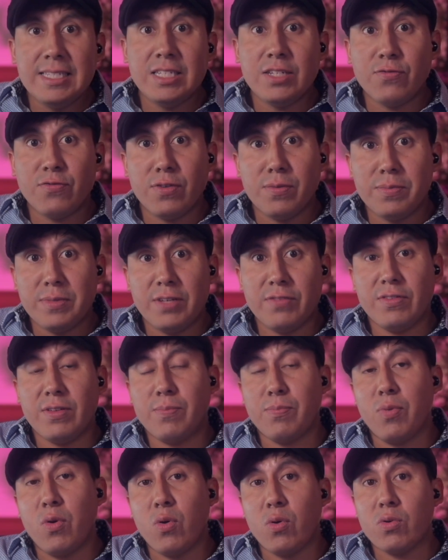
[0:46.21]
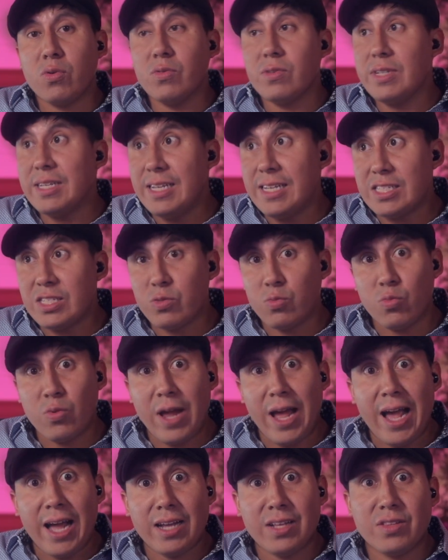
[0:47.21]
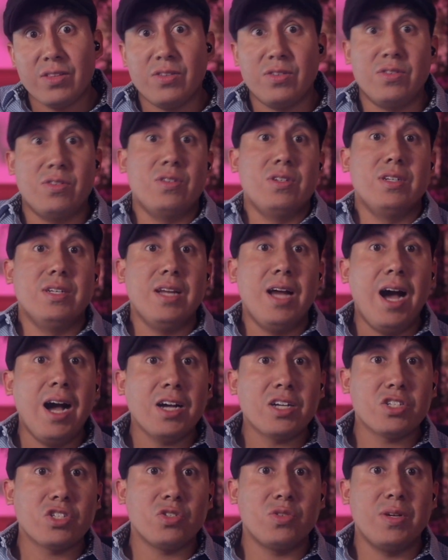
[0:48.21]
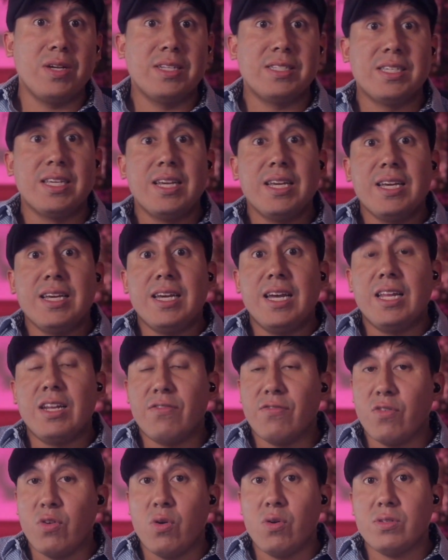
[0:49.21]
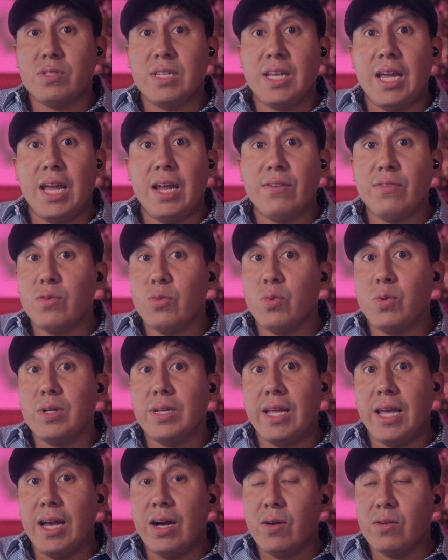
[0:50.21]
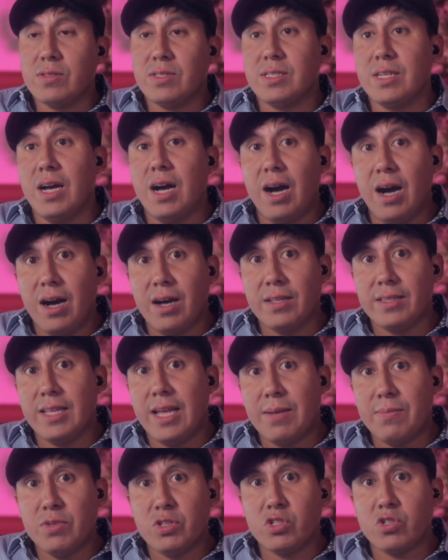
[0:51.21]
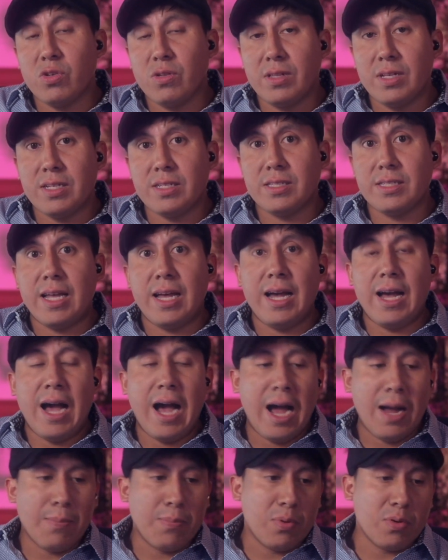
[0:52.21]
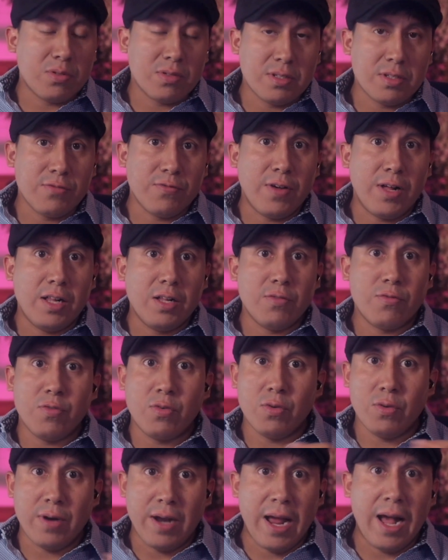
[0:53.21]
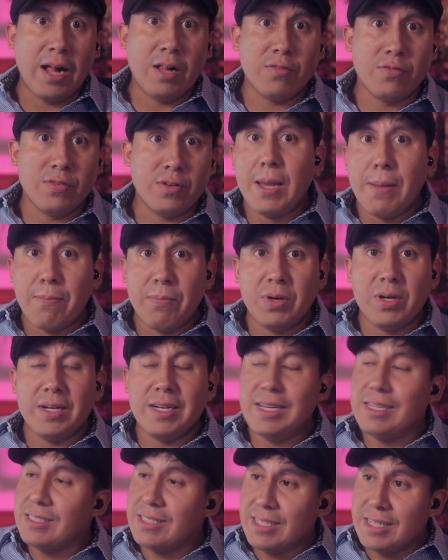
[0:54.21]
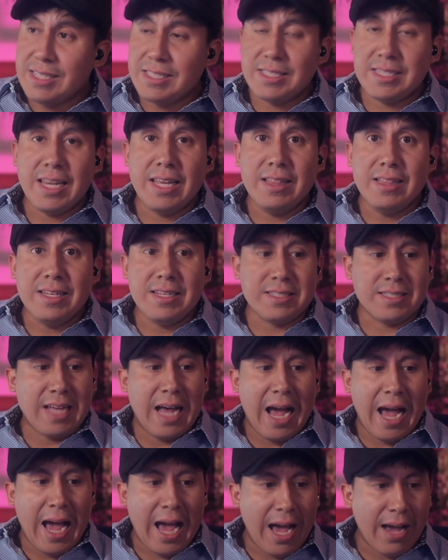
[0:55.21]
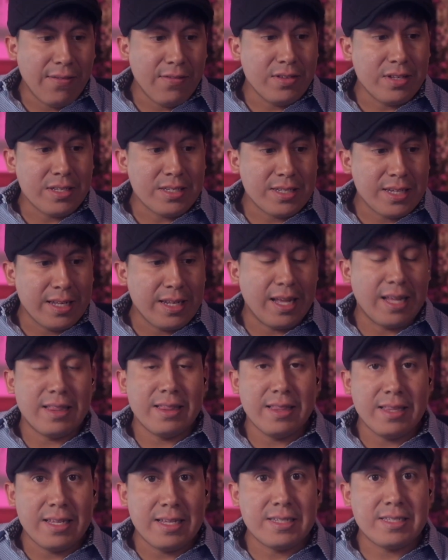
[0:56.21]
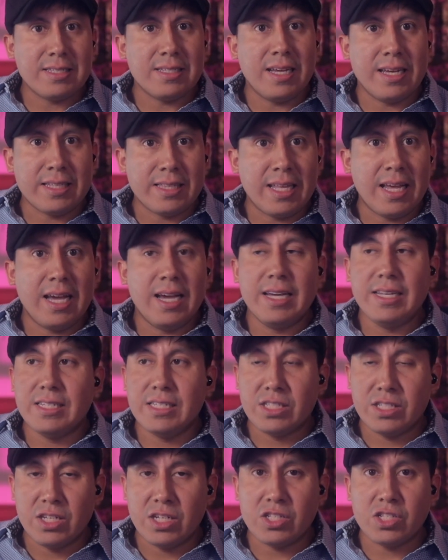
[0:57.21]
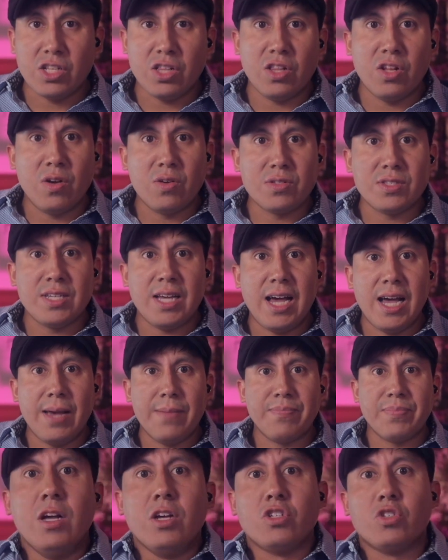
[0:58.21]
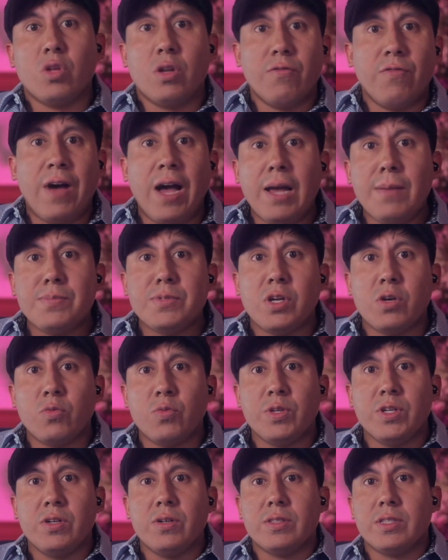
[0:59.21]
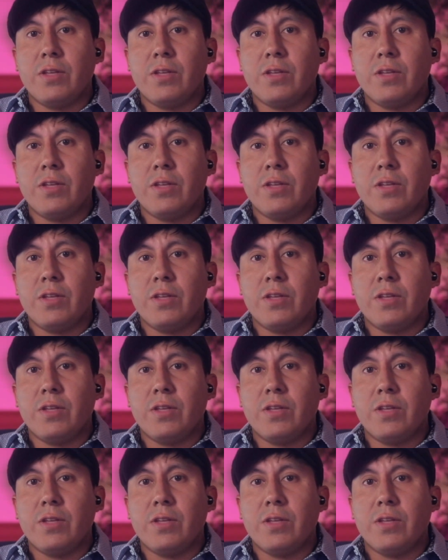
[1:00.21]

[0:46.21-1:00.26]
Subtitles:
from Nifty Portal, it's Ragnar, Nox Trace, and of course everyone else on that mutual list that I personally follow for Alpha. But it's an insane list. I haven't seen a list like that in such a long time. So the vibes are real. The